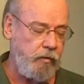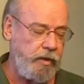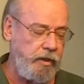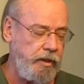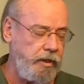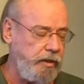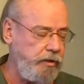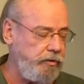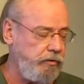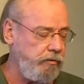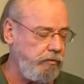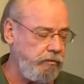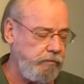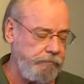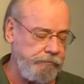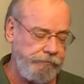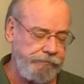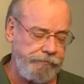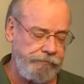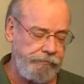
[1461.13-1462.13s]
We need
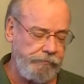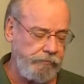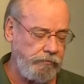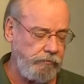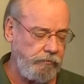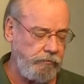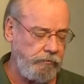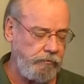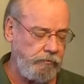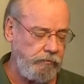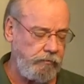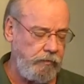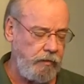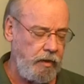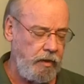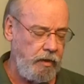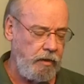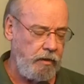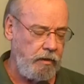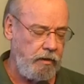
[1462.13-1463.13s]
you,
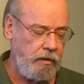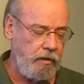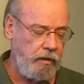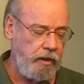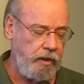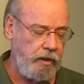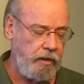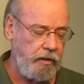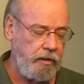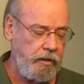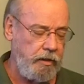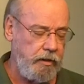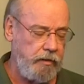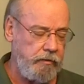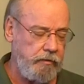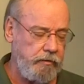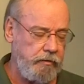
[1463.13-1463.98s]
and